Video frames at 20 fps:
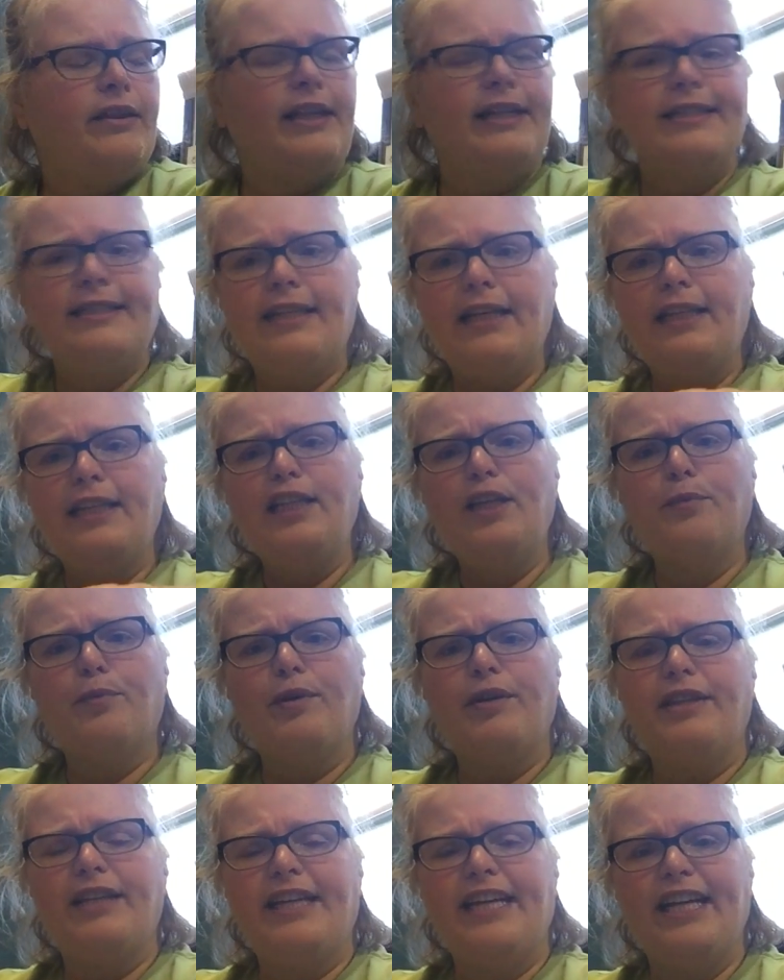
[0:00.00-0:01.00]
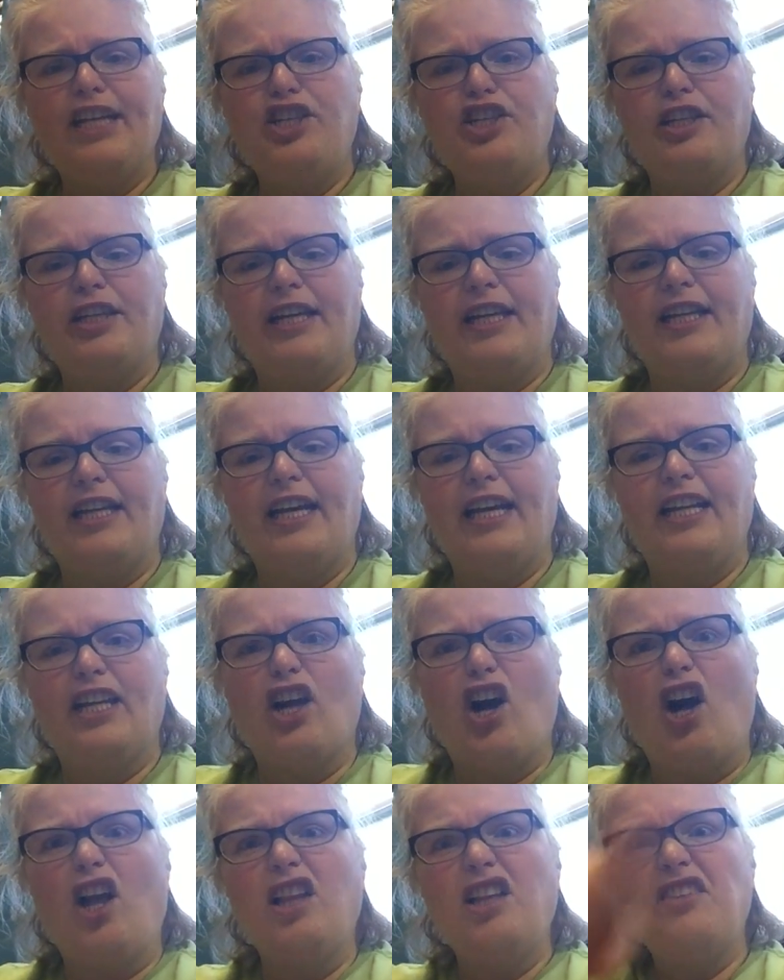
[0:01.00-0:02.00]
Then suddenly you bring the kitchen in and
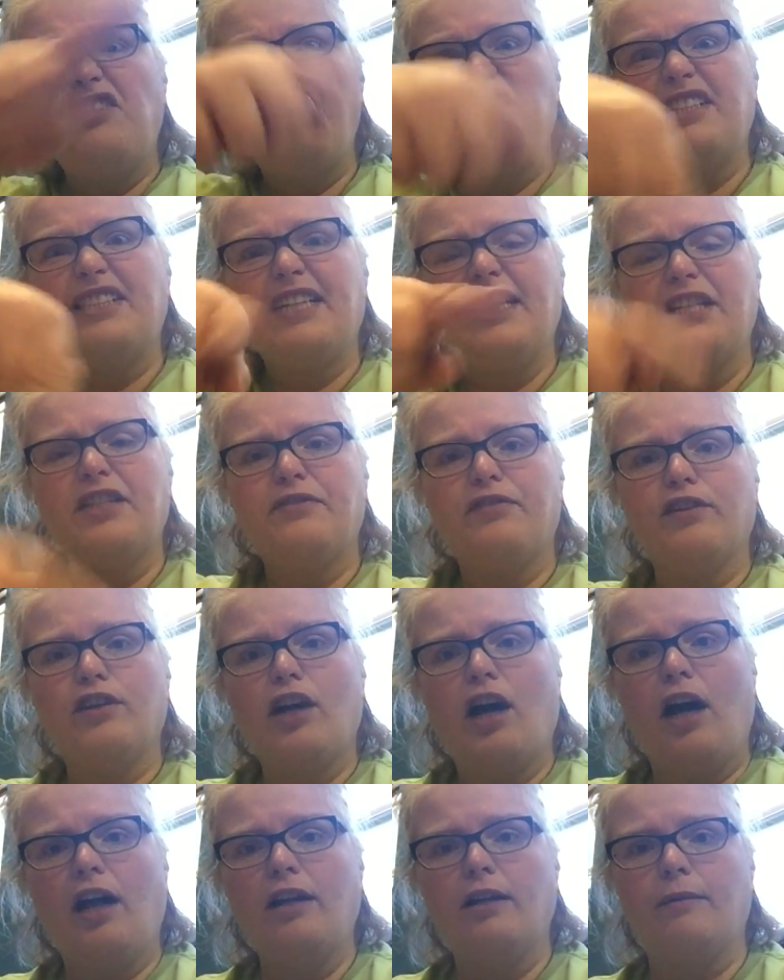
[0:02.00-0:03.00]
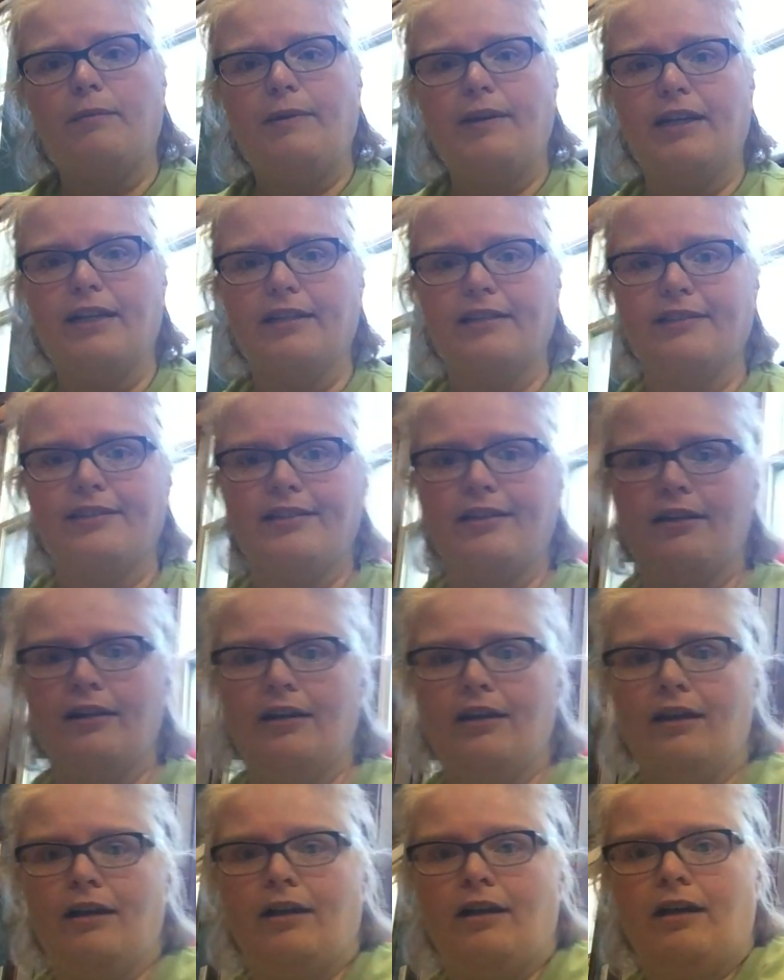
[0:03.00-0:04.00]
all of this gets forgotten because
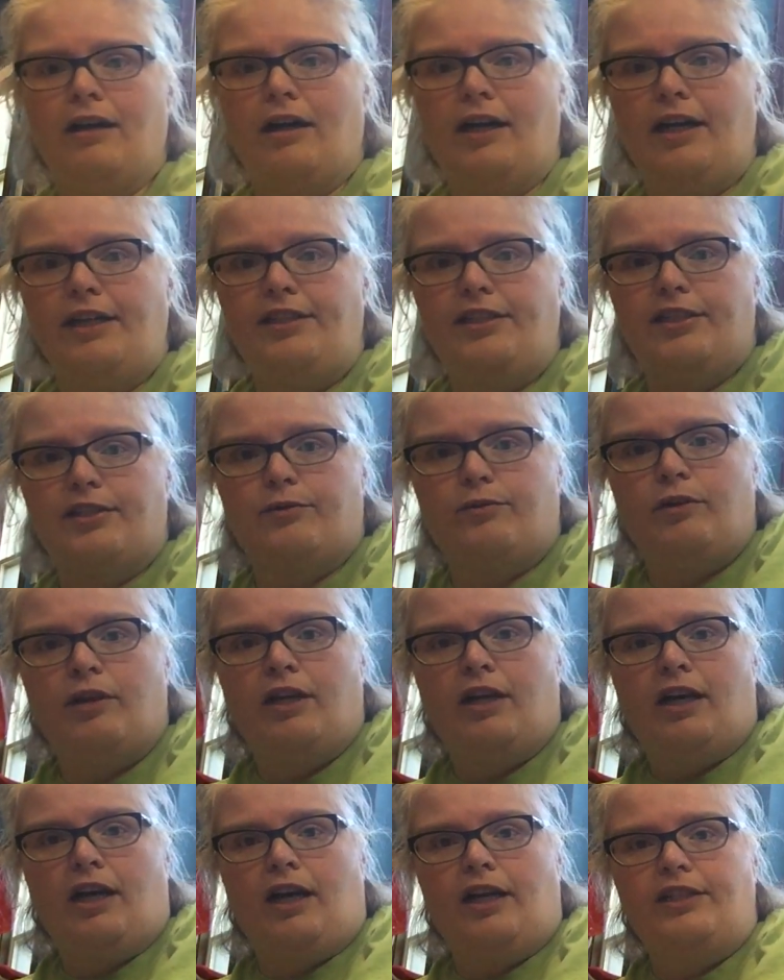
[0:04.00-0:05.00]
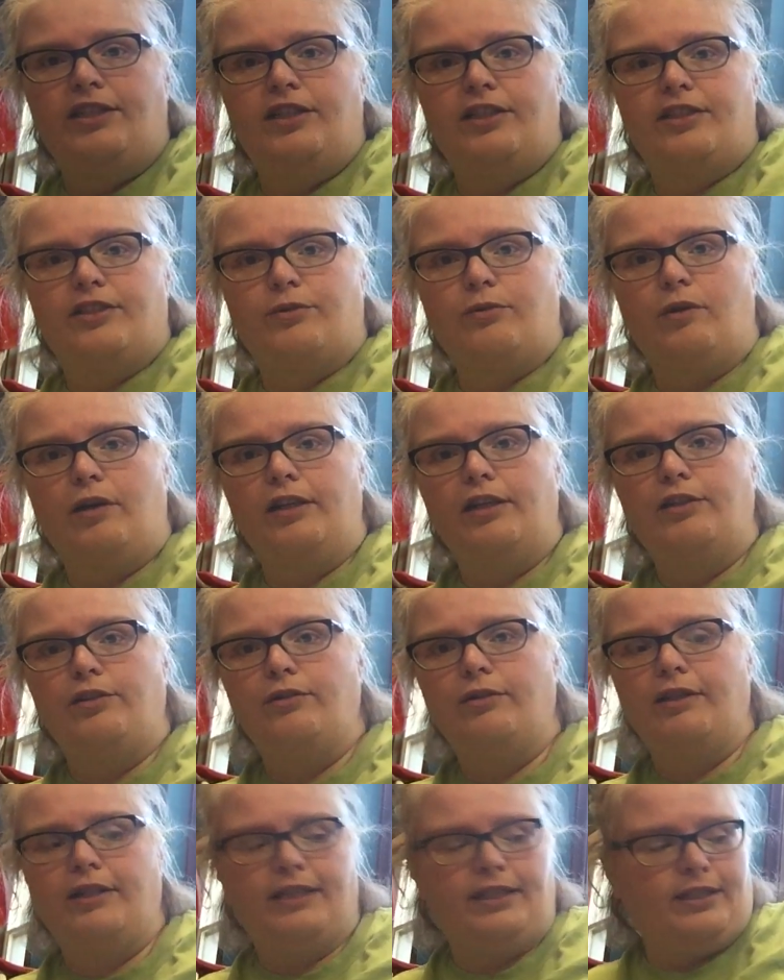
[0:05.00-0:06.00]
I just want to
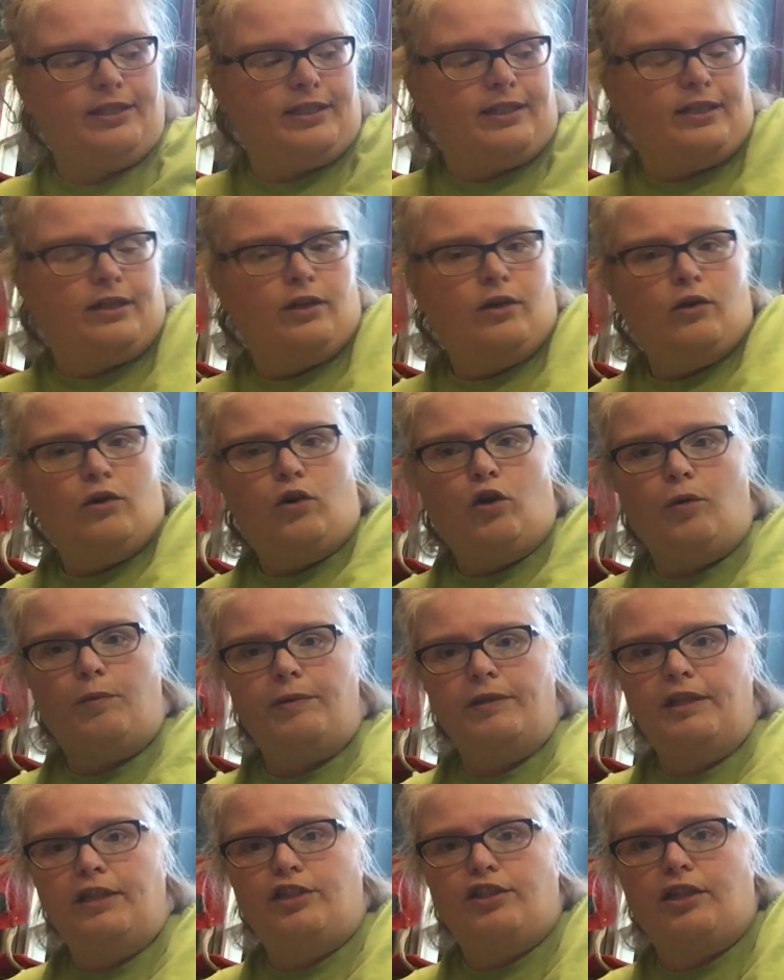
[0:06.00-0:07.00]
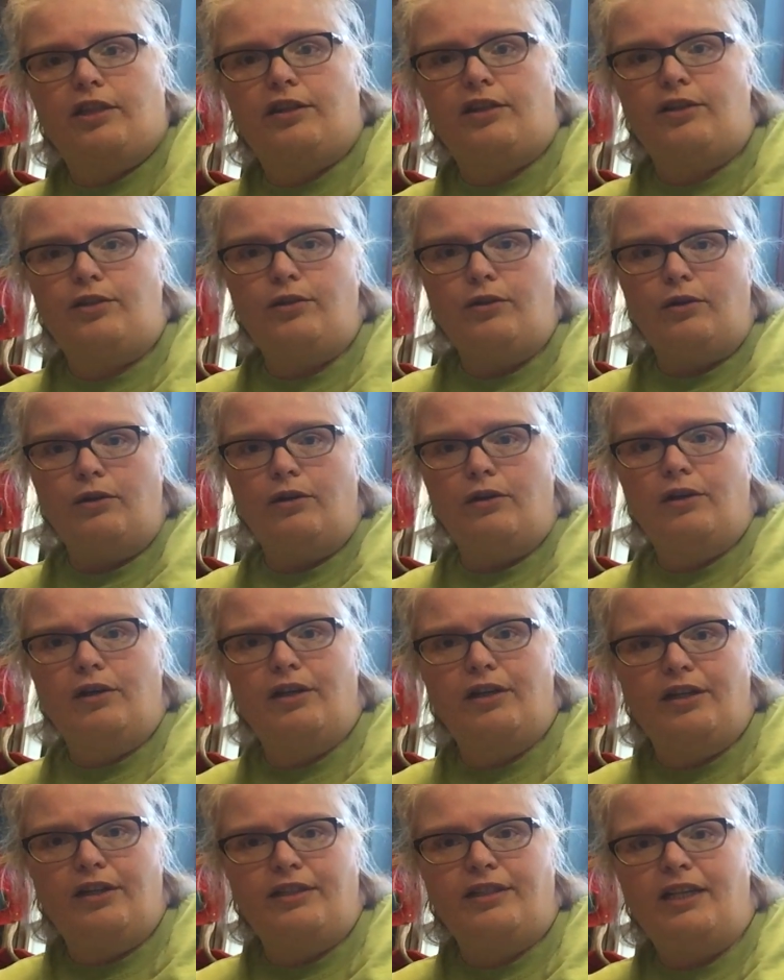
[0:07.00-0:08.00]
do this and open and shut the
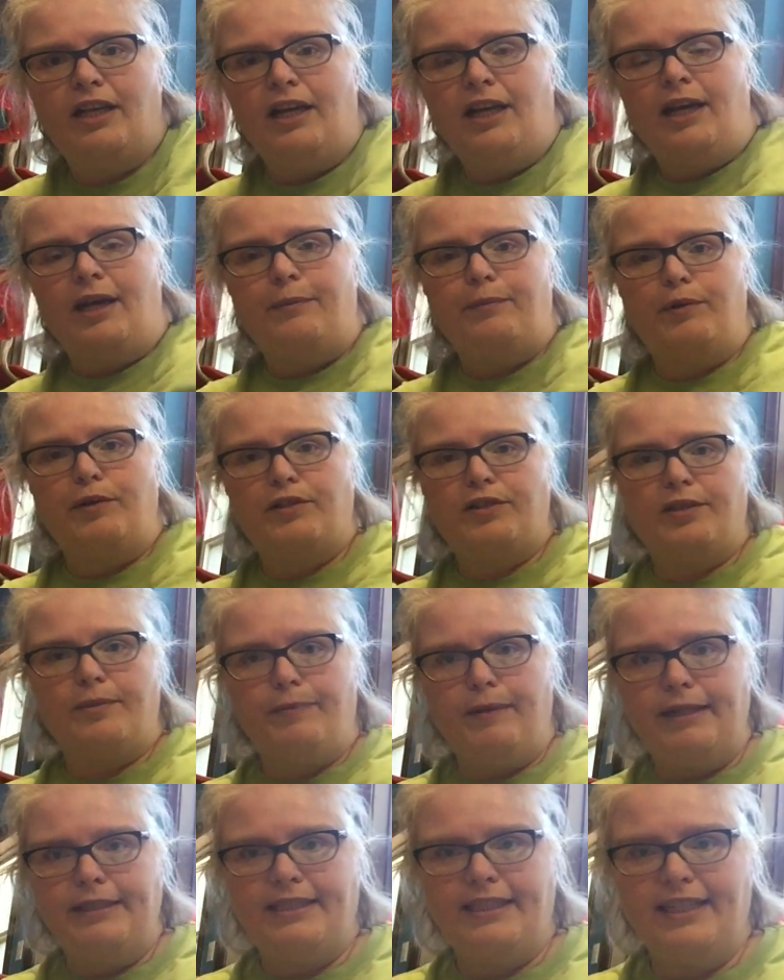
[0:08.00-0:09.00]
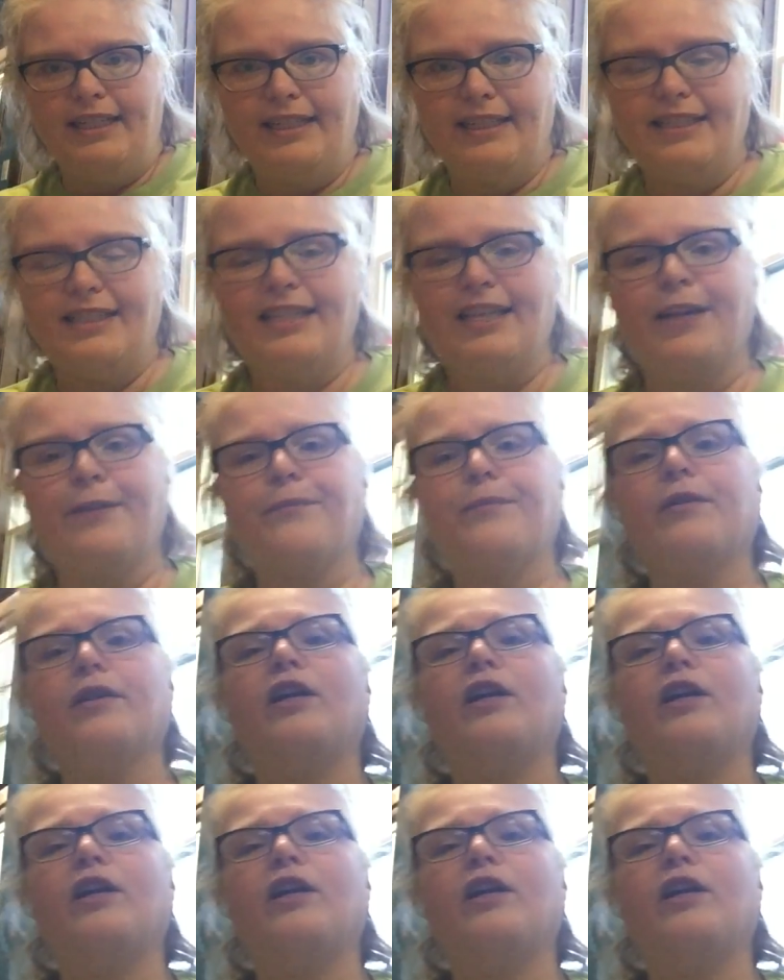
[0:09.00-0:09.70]
doors and push the buttons.